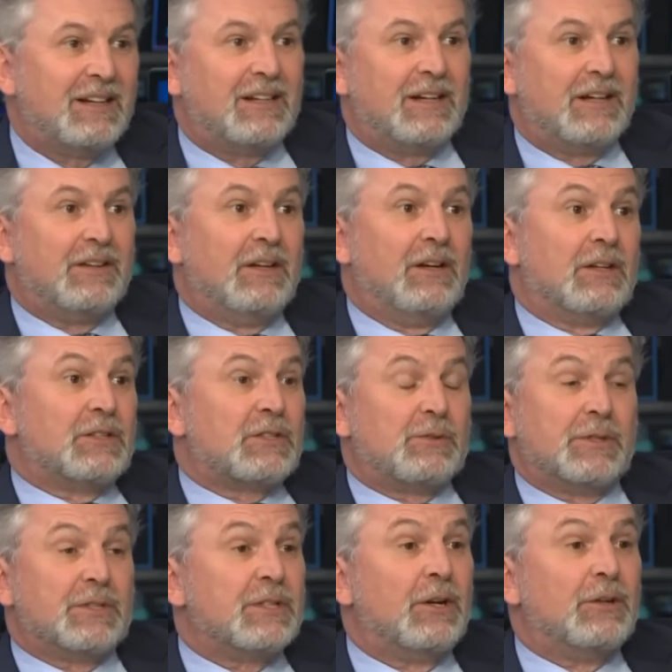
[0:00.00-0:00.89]
And the
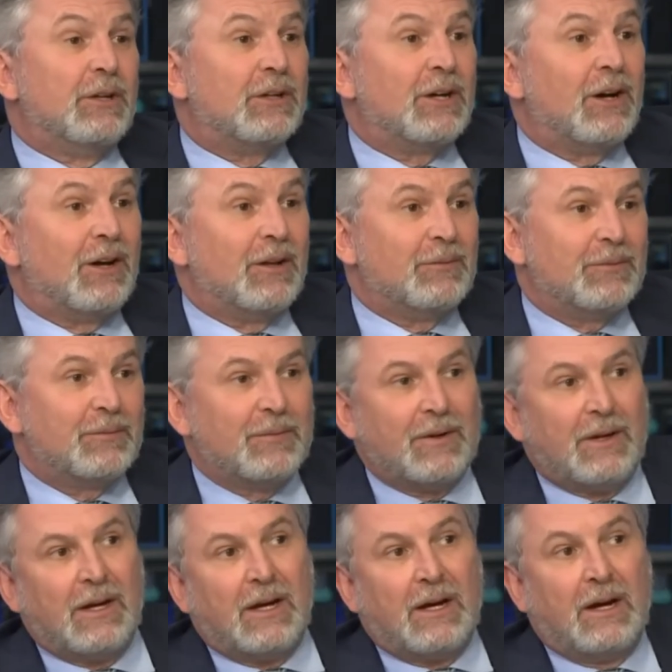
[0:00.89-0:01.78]
answer is no, you can't.
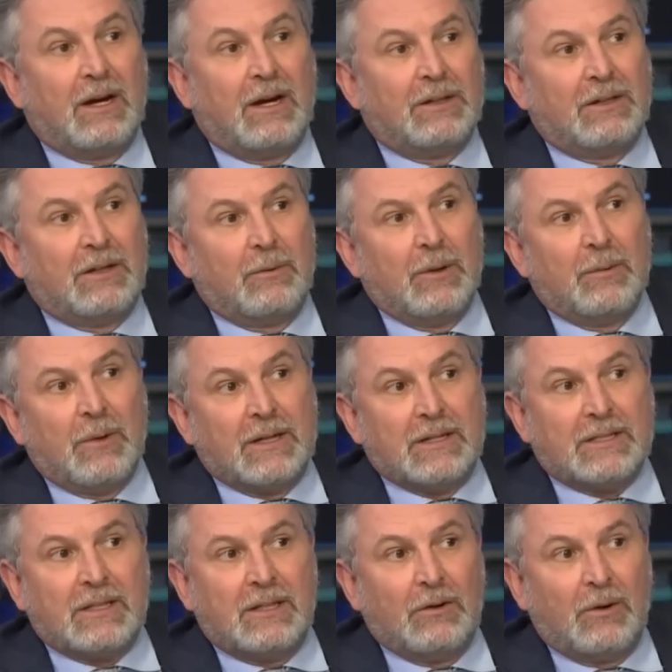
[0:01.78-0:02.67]
We
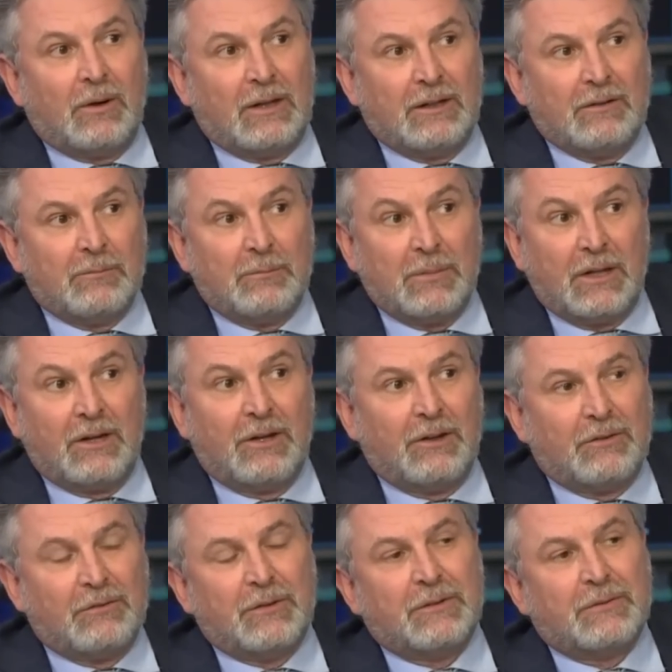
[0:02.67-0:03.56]
might see oil even below
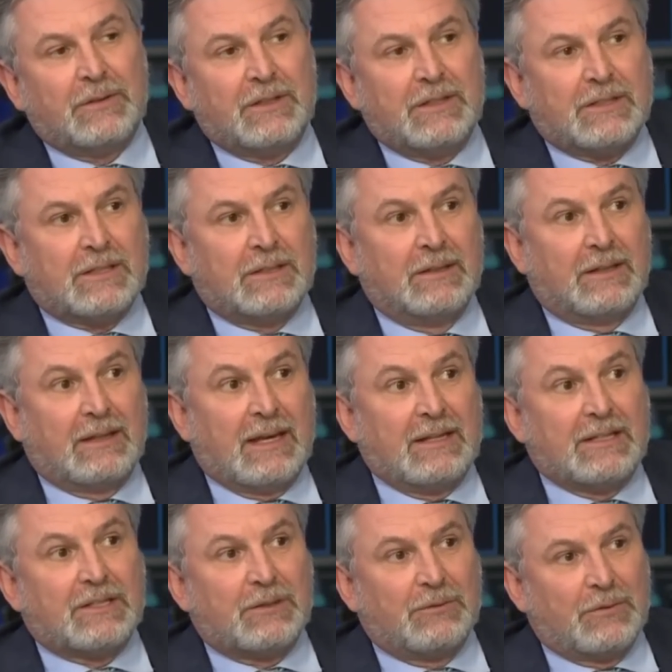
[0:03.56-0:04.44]
the 50s in the
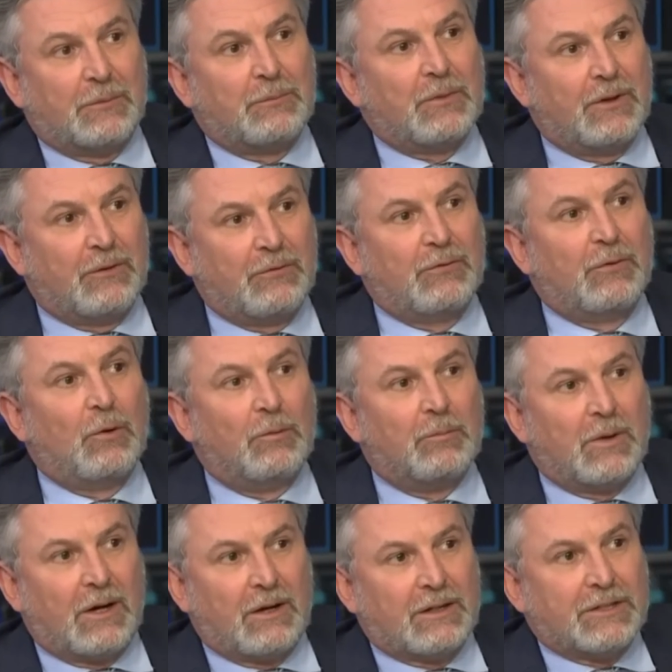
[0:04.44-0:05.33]
case of a full
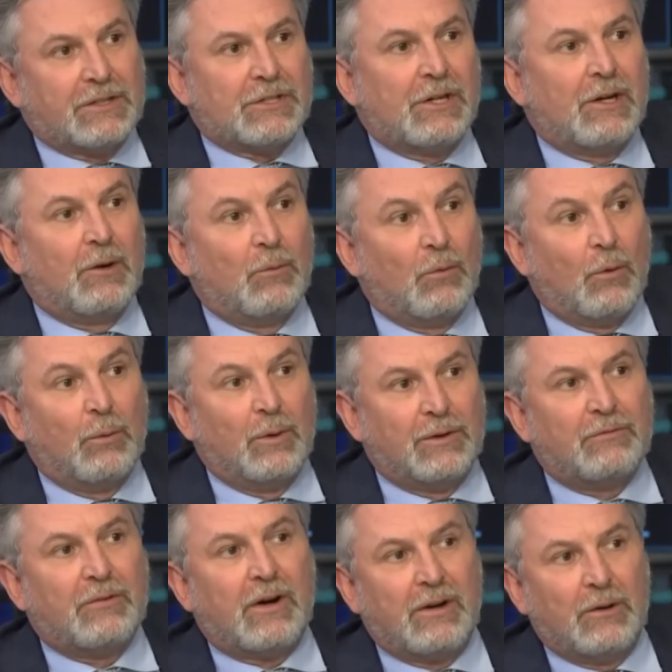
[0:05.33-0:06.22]
market share war
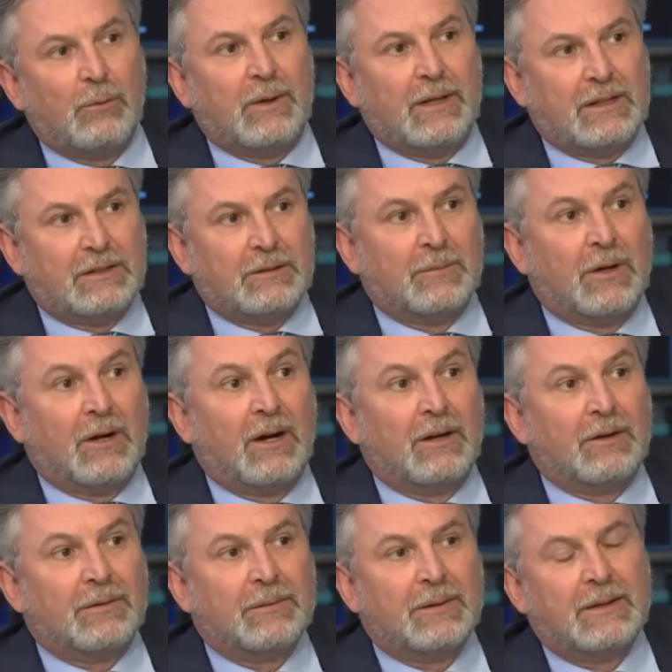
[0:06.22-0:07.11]
with very weak
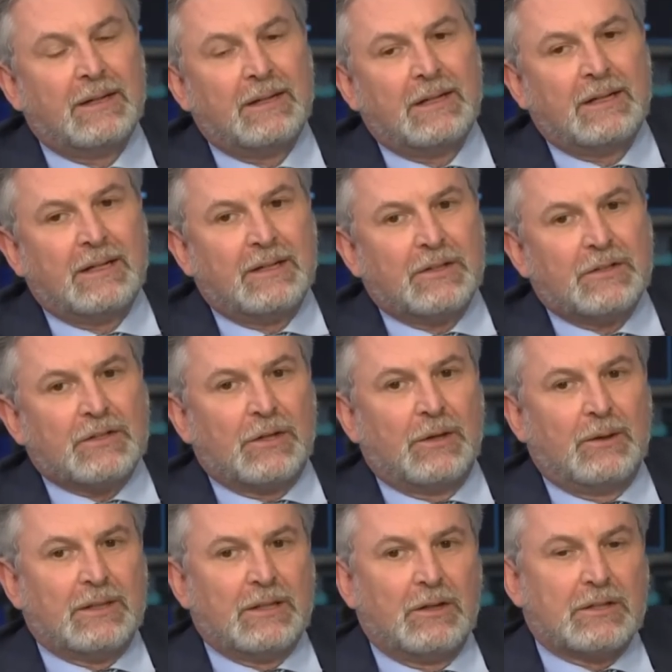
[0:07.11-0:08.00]
demand.
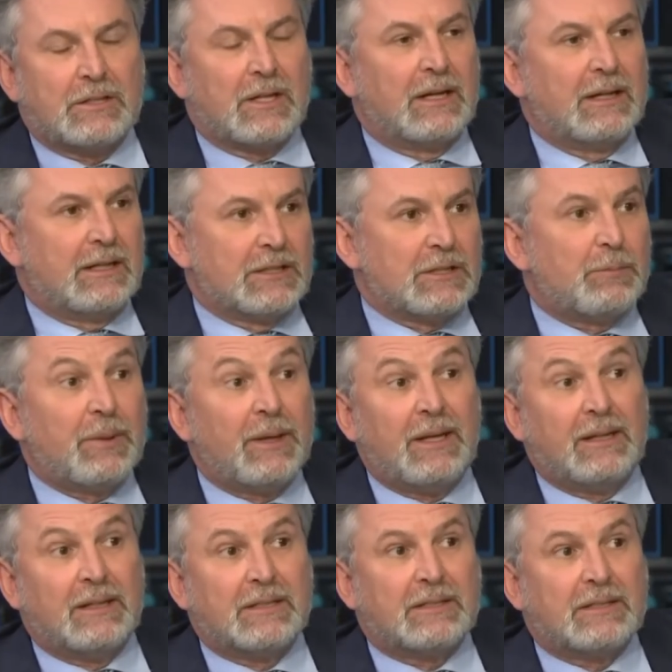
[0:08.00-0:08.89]
So it looks like it's
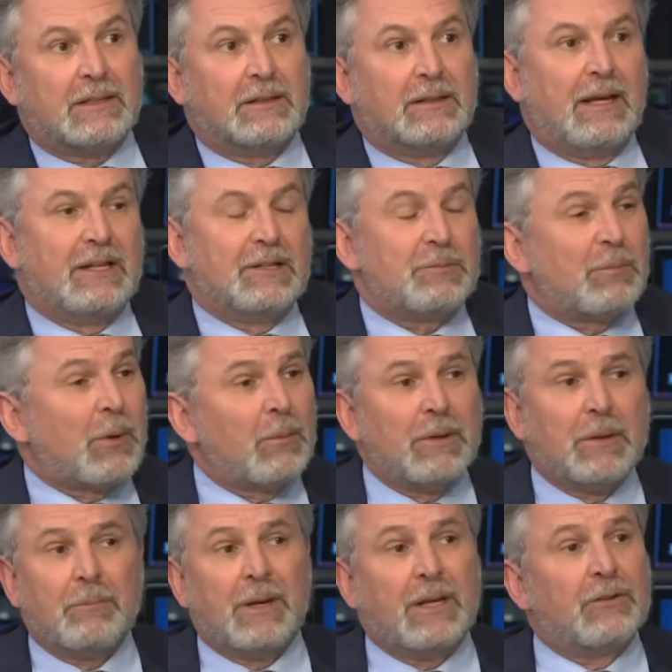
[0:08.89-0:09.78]
peaked, and it
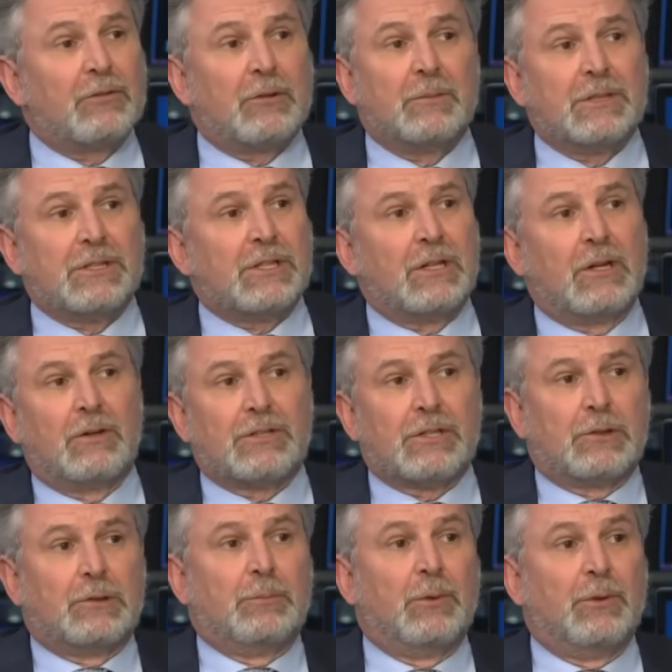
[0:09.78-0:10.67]
probably peaked from a
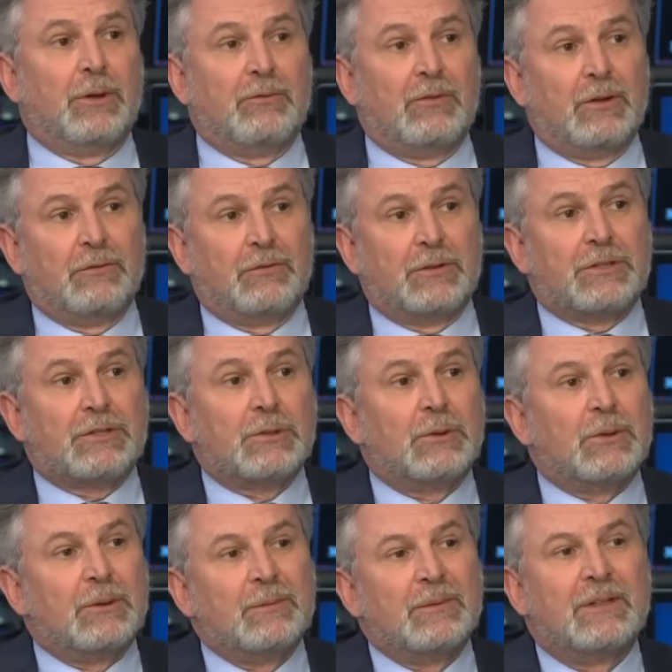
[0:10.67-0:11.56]
geological point of view for
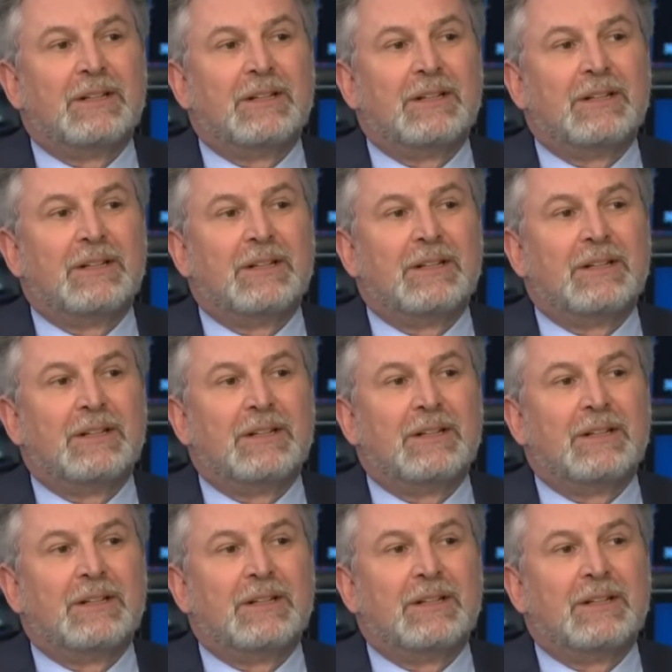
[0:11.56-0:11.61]
sure.